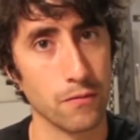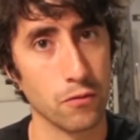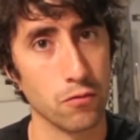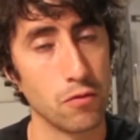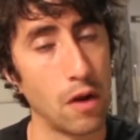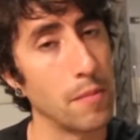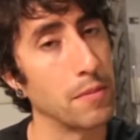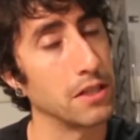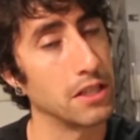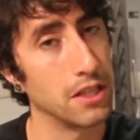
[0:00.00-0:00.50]

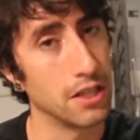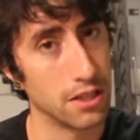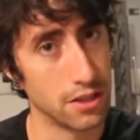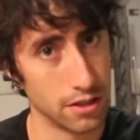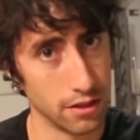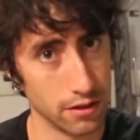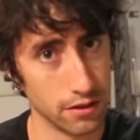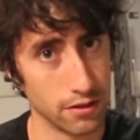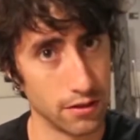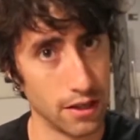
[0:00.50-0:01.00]

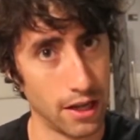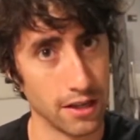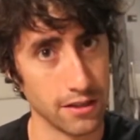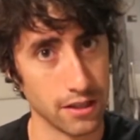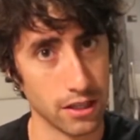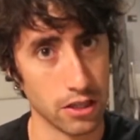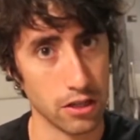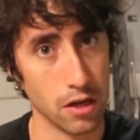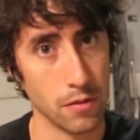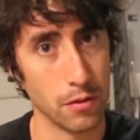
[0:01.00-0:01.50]
repetitions as
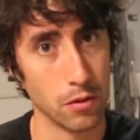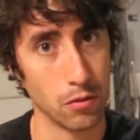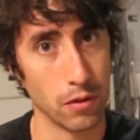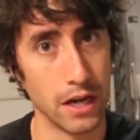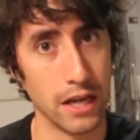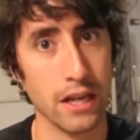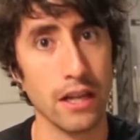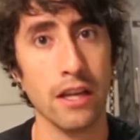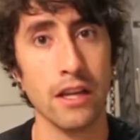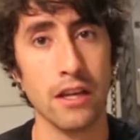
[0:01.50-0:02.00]
I go up in
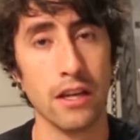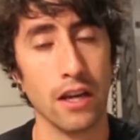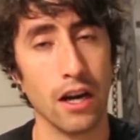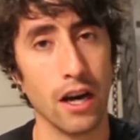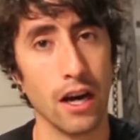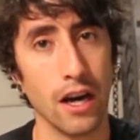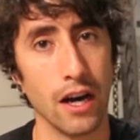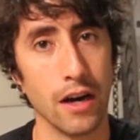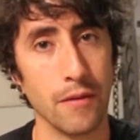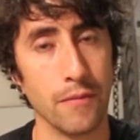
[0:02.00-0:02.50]
weight,
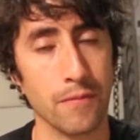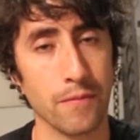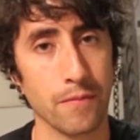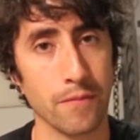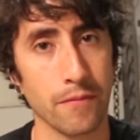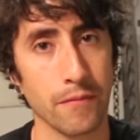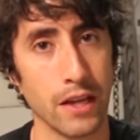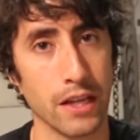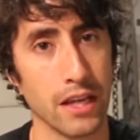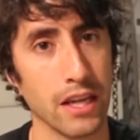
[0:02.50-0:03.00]
and
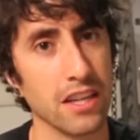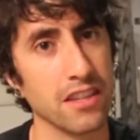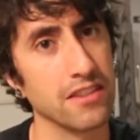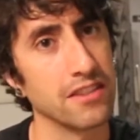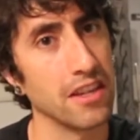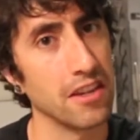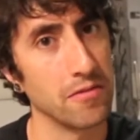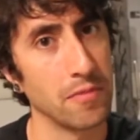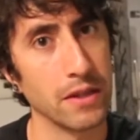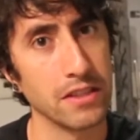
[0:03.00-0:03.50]
kind of
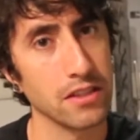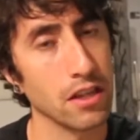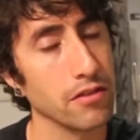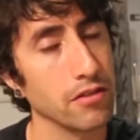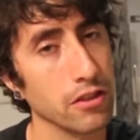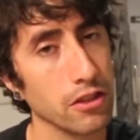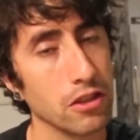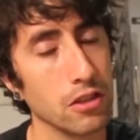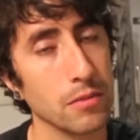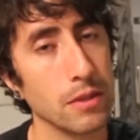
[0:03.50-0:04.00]
save myself
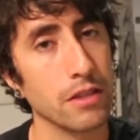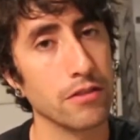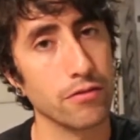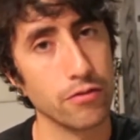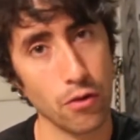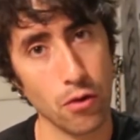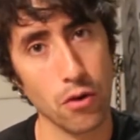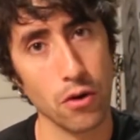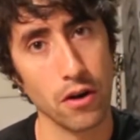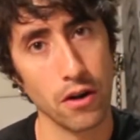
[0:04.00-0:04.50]
a little bit
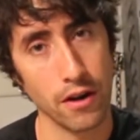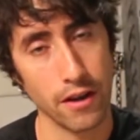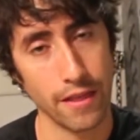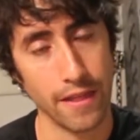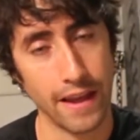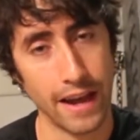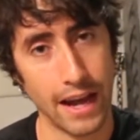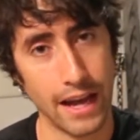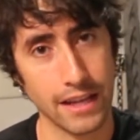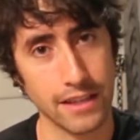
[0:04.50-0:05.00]
for
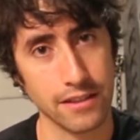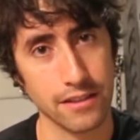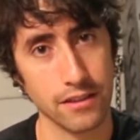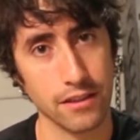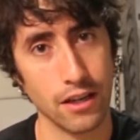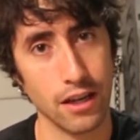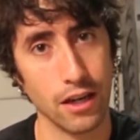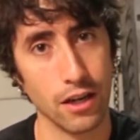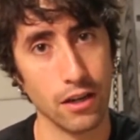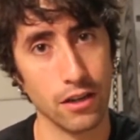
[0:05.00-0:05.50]
that
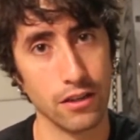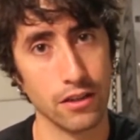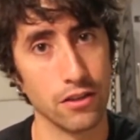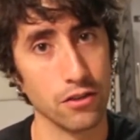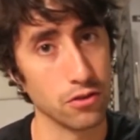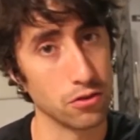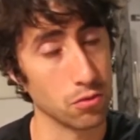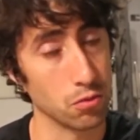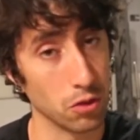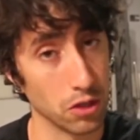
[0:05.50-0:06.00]

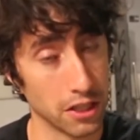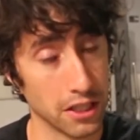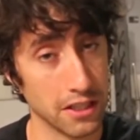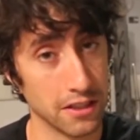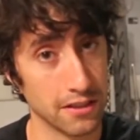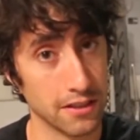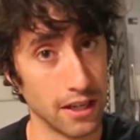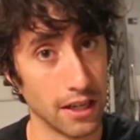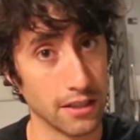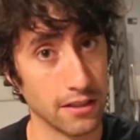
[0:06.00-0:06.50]
those working
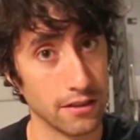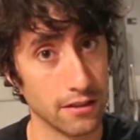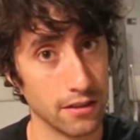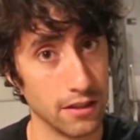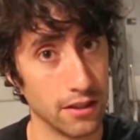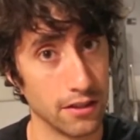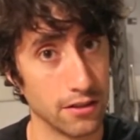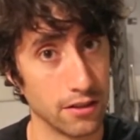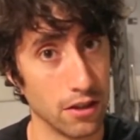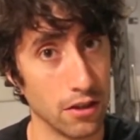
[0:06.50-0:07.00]
sets.
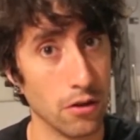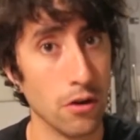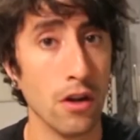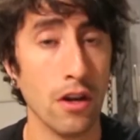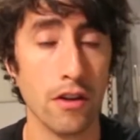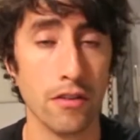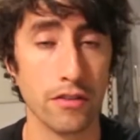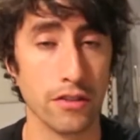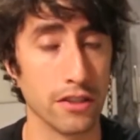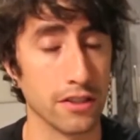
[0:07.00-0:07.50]
And so,
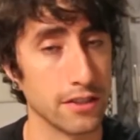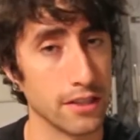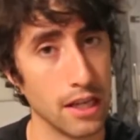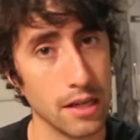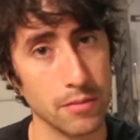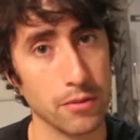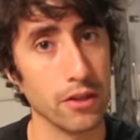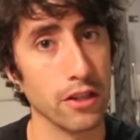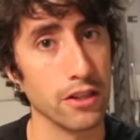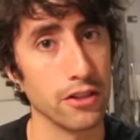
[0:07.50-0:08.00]
for
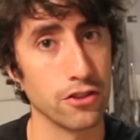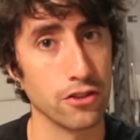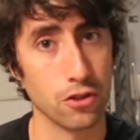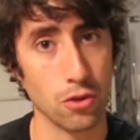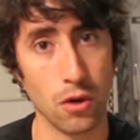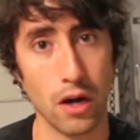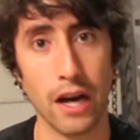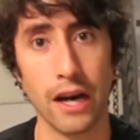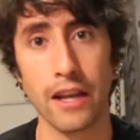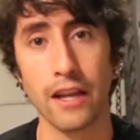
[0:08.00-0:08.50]
example, on the
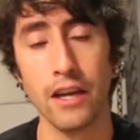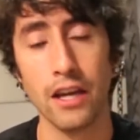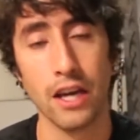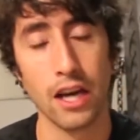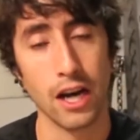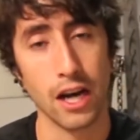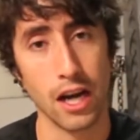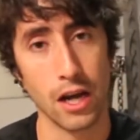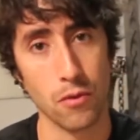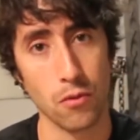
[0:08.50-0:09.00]
squat,
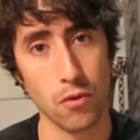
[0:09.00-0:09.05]
I